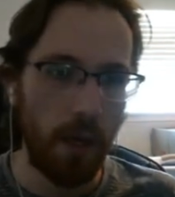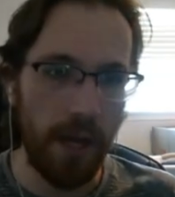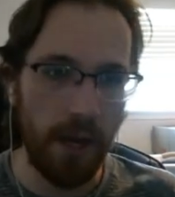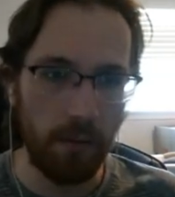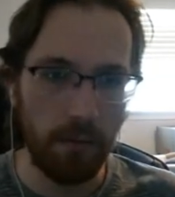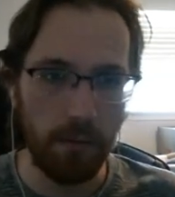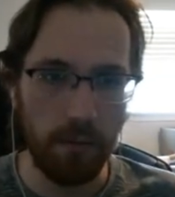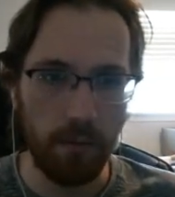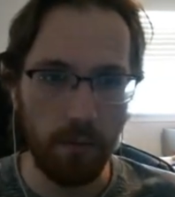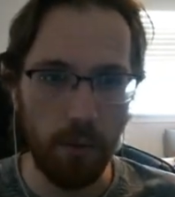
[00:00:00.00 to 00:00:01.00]
Now,
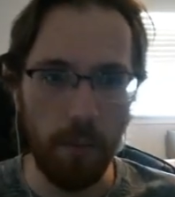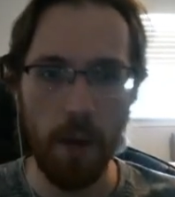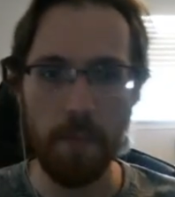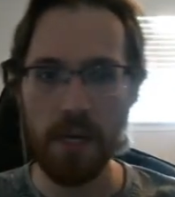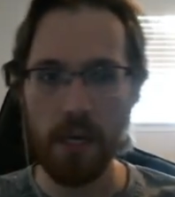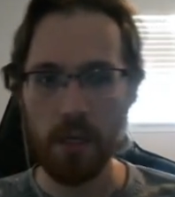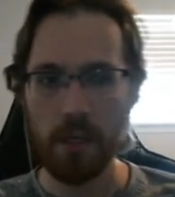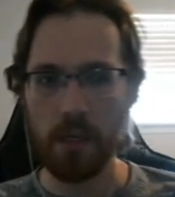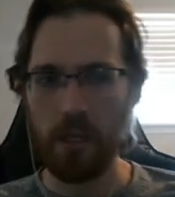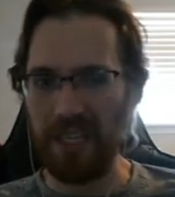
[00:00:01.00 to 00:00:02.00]
Rabombi.
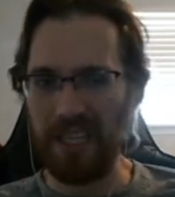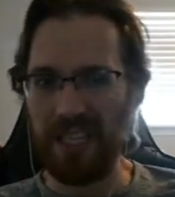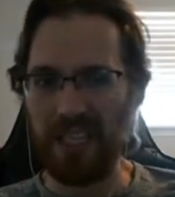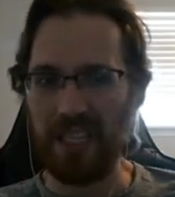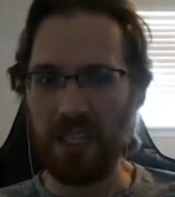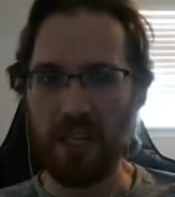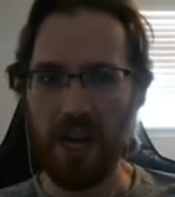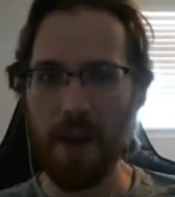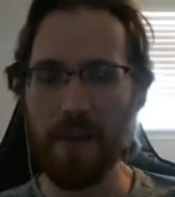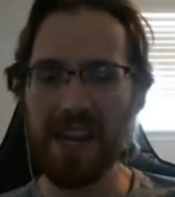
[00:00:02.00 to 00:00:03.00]

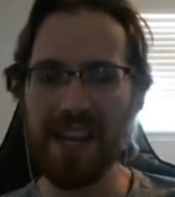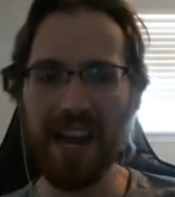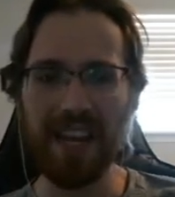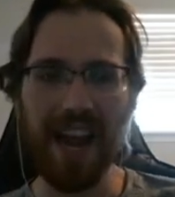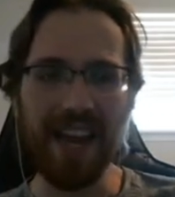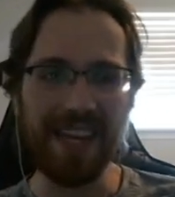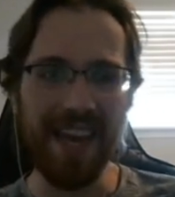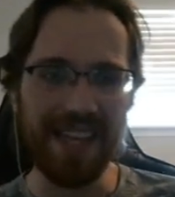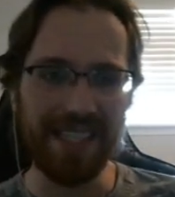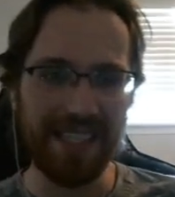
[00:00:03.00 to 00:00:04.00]
I mean, I
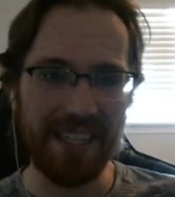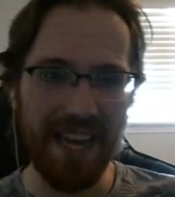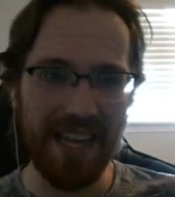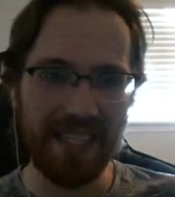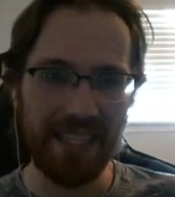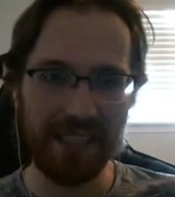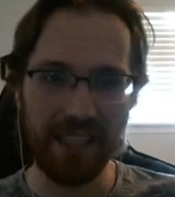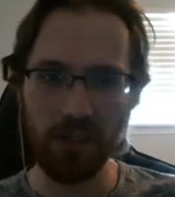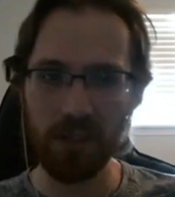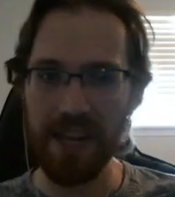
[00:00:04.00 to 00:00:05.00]
guess it's a
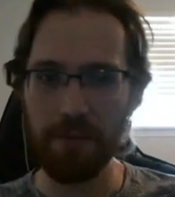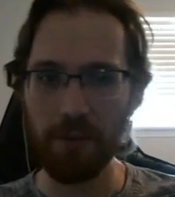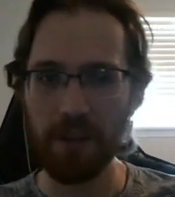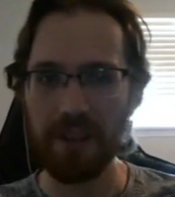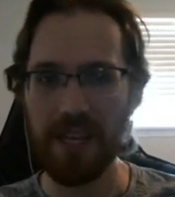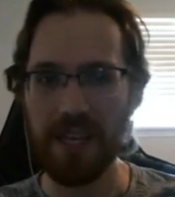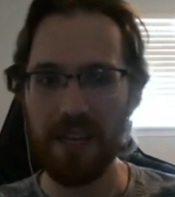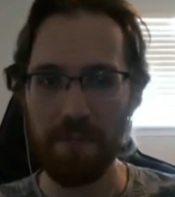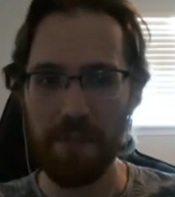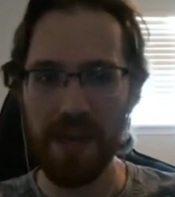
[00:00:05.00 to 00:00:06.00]
little different
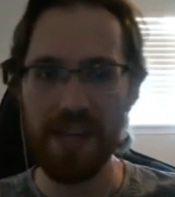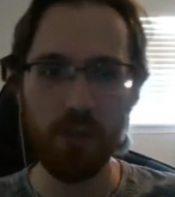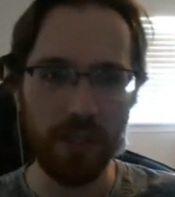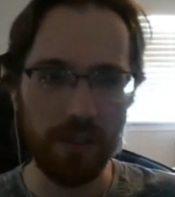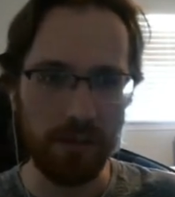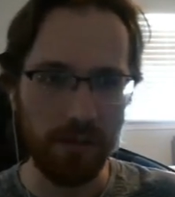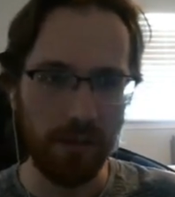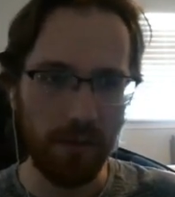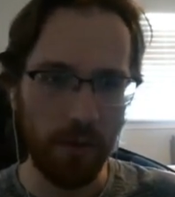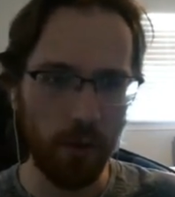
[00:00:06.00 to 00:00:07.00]
than Beedrill.
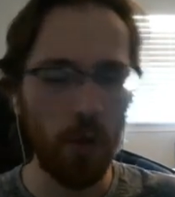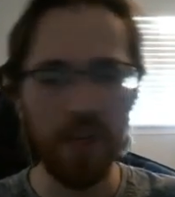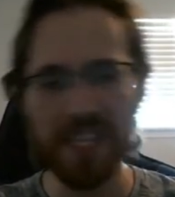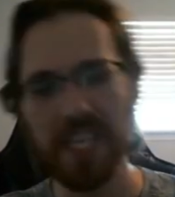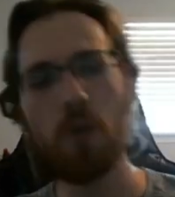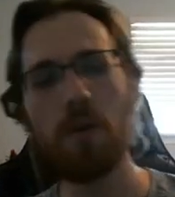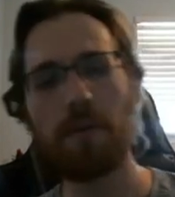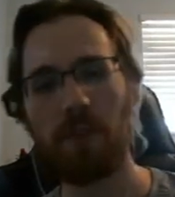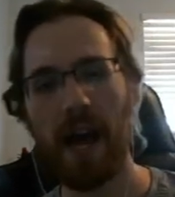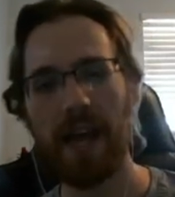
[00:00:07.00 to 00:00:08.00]
Or no, that's
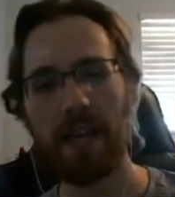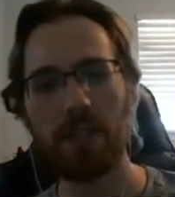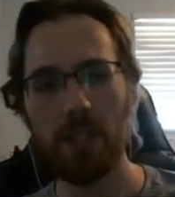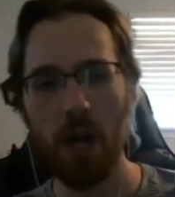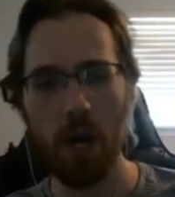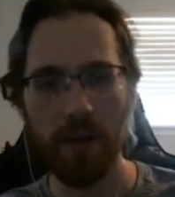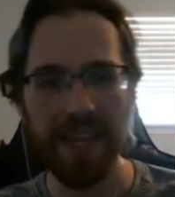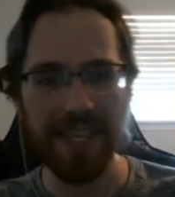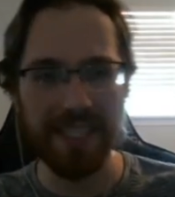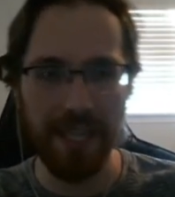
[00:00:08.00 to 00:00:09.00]
Cutiefly. Sorry,
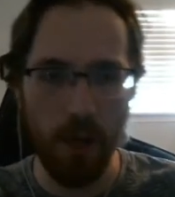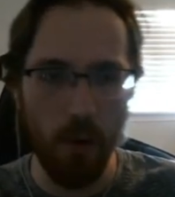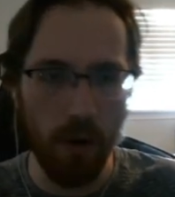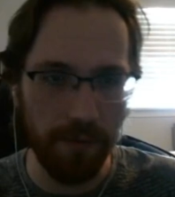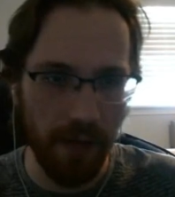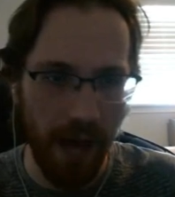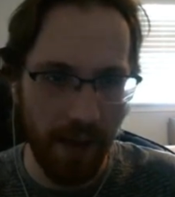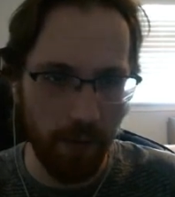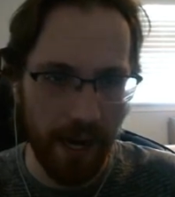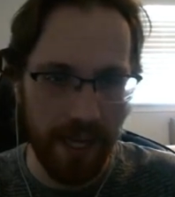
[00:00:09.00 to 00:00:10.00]
that's
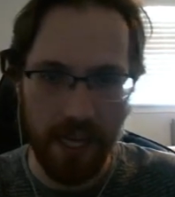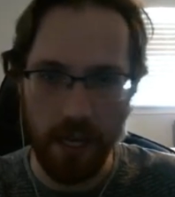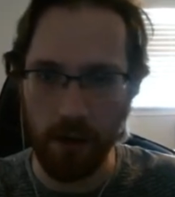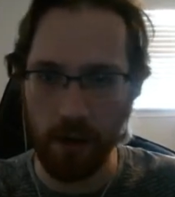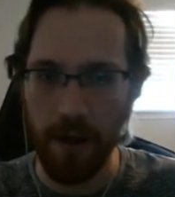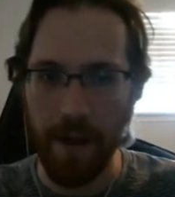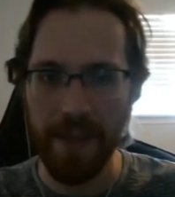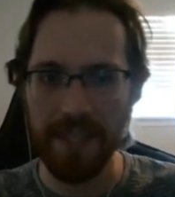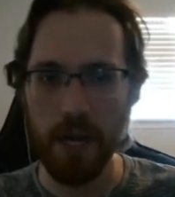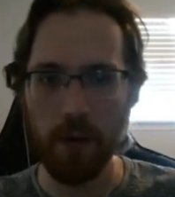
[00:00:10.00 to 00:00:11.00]
Cutiefly right here.
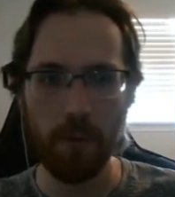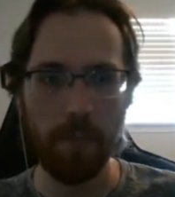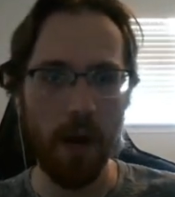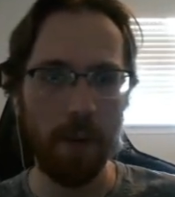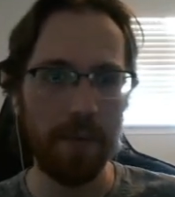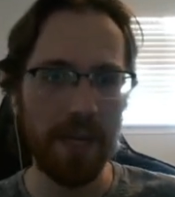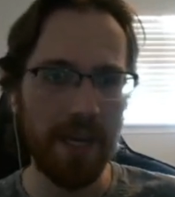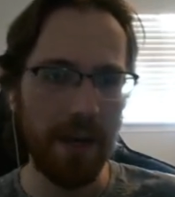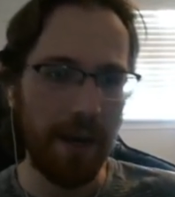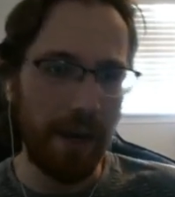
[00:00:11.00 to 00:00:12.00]
That's not Rabombi.
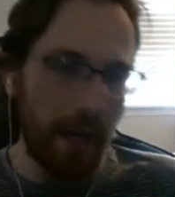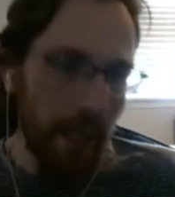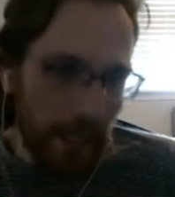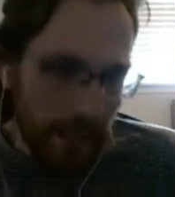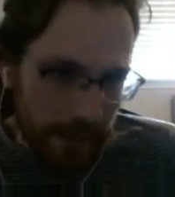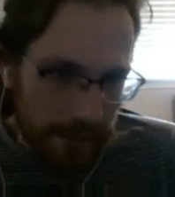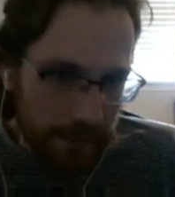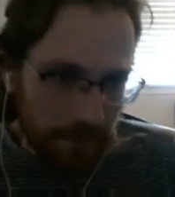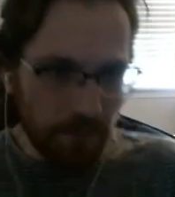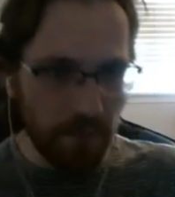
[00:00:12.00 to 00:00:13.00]

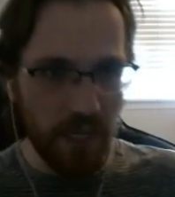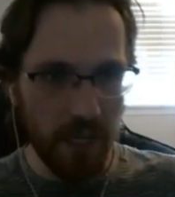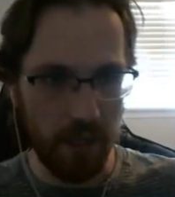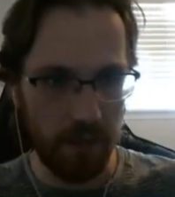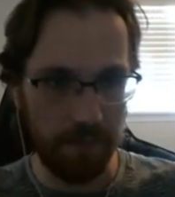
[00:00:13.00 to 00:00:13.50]
Yeah.